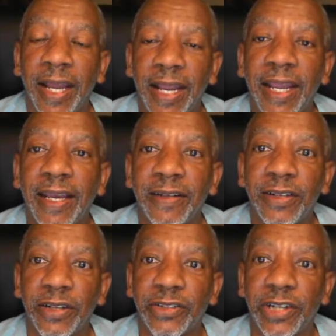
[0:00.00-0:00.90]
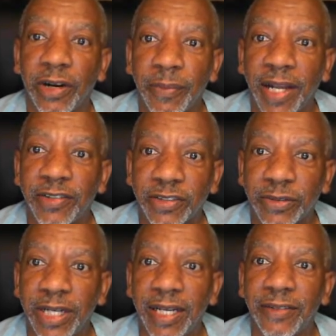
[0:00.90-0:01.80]
and share my
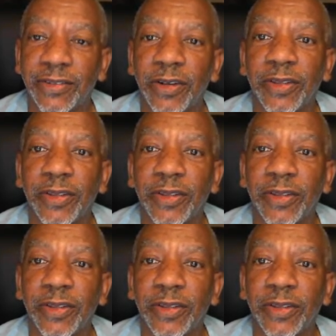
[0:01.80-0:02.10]
screen so